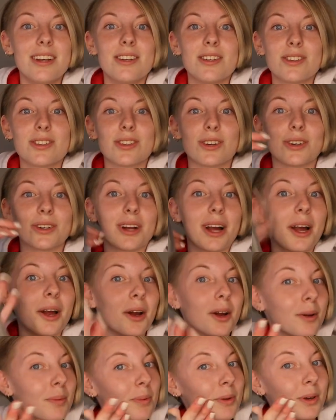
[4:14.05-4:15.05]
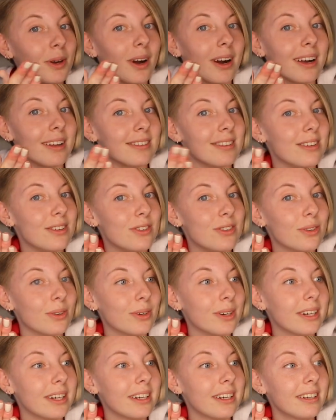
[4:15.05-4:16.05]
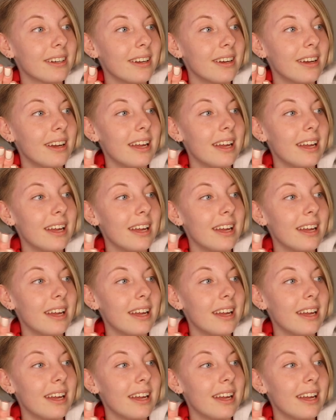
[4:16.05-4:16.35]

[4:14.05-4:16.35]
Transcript: So I hope you guys enjoyed.